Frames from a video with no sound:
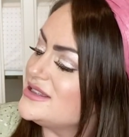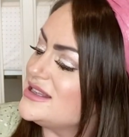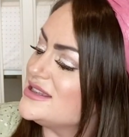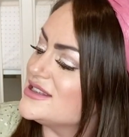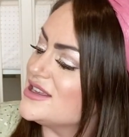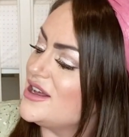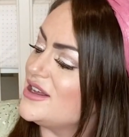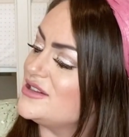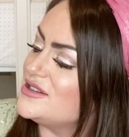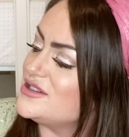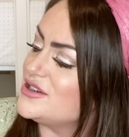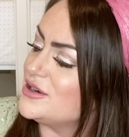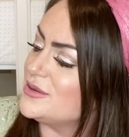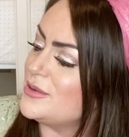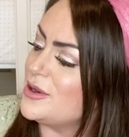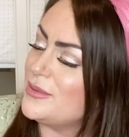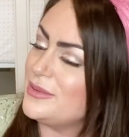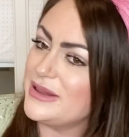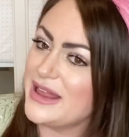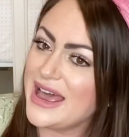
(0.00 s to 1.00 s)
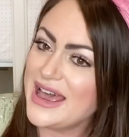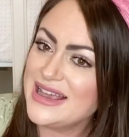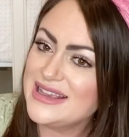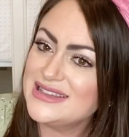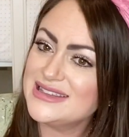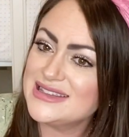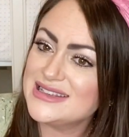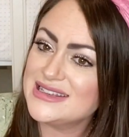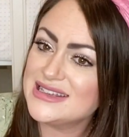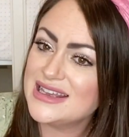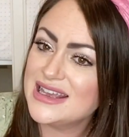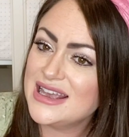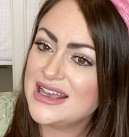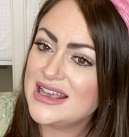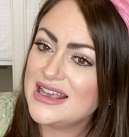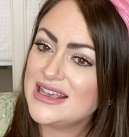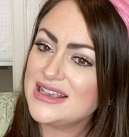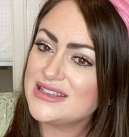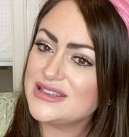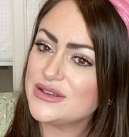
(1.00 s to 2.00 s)
It's called Dermoplast.
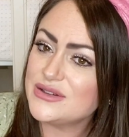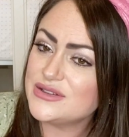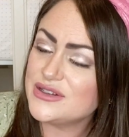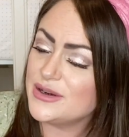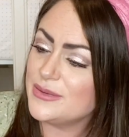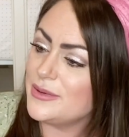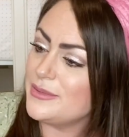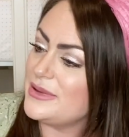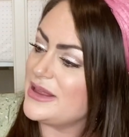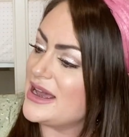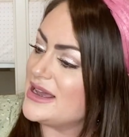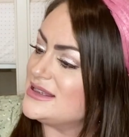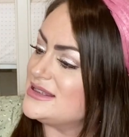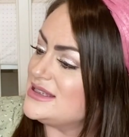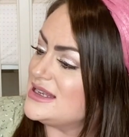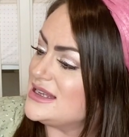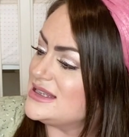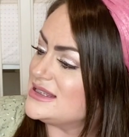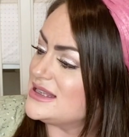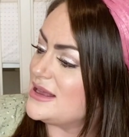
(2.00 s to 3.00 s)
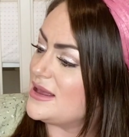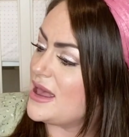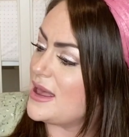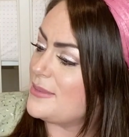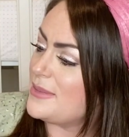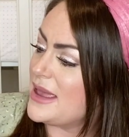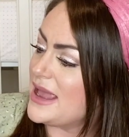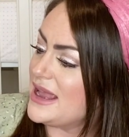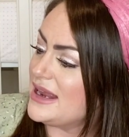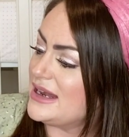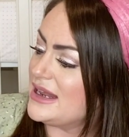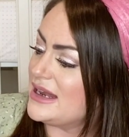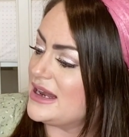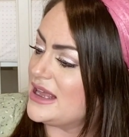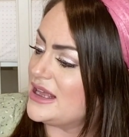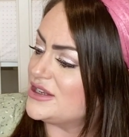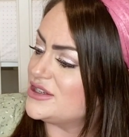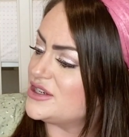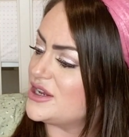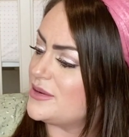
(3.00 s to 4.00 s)
So Dermoplast is a pain and
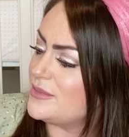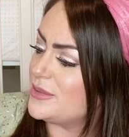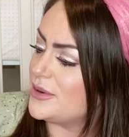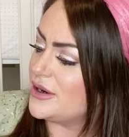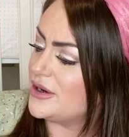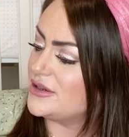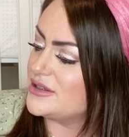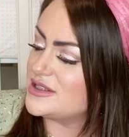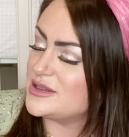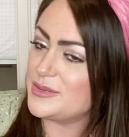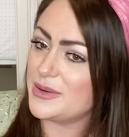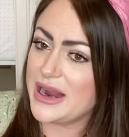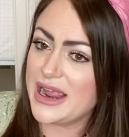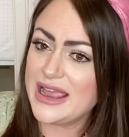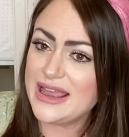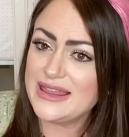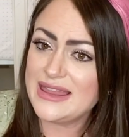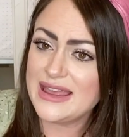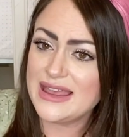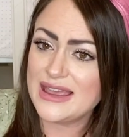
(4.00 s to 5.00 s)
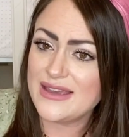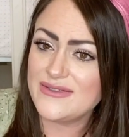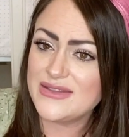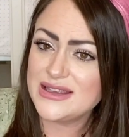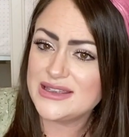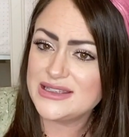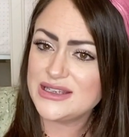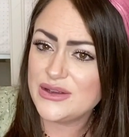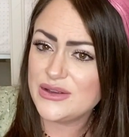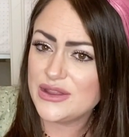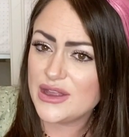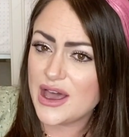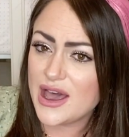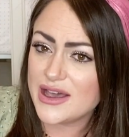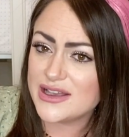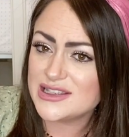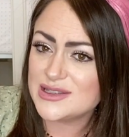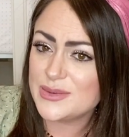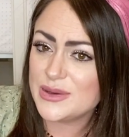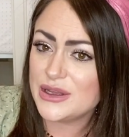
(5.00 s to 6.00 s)
itch and burn spray. They give this to you in the
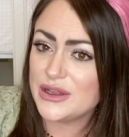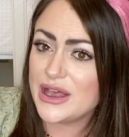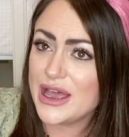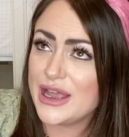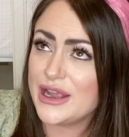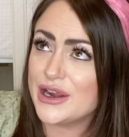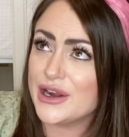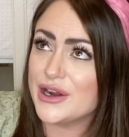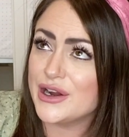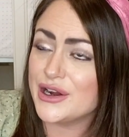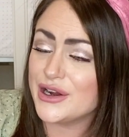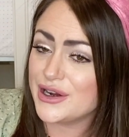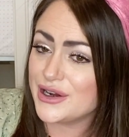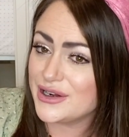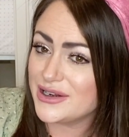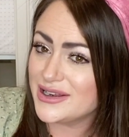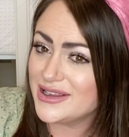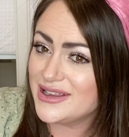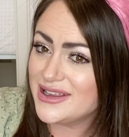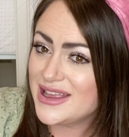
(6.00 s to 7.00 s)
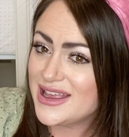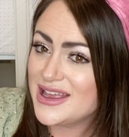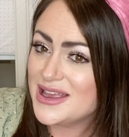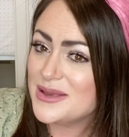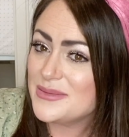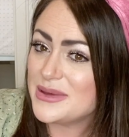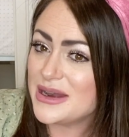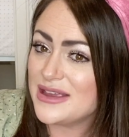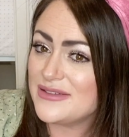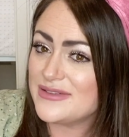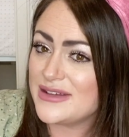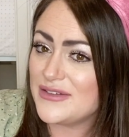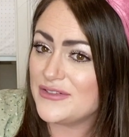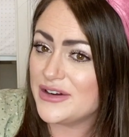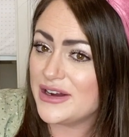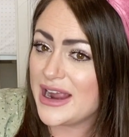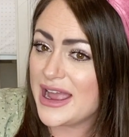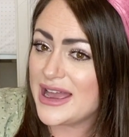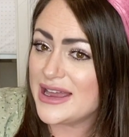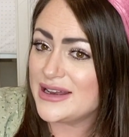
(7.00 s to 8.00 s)
hospital, I heard. But I've
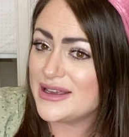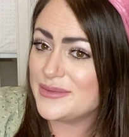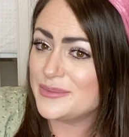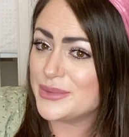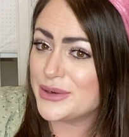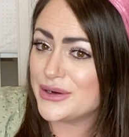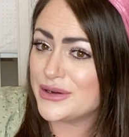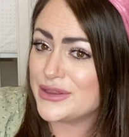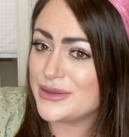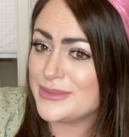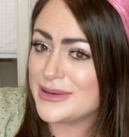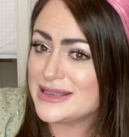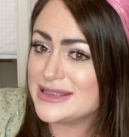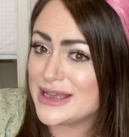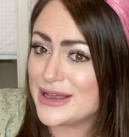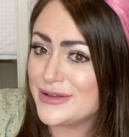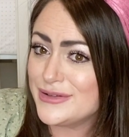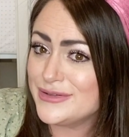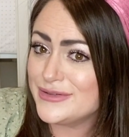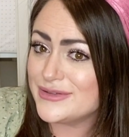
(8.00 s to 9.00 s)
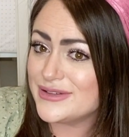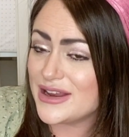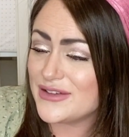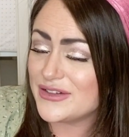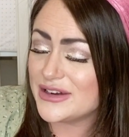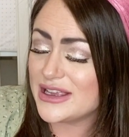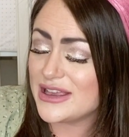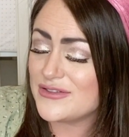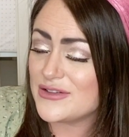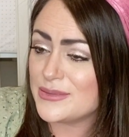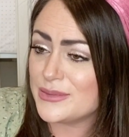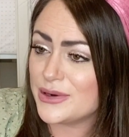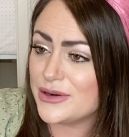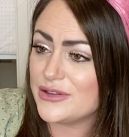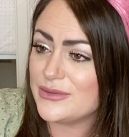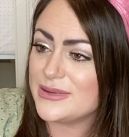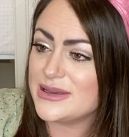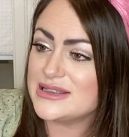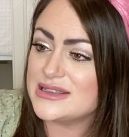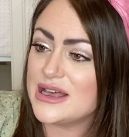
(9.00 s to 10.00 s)
never had birth myself, never given
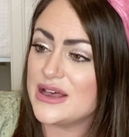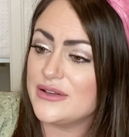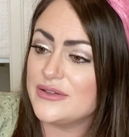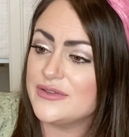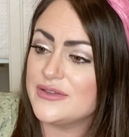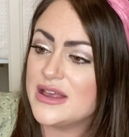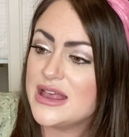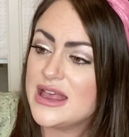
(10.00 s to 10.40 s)
birth myself.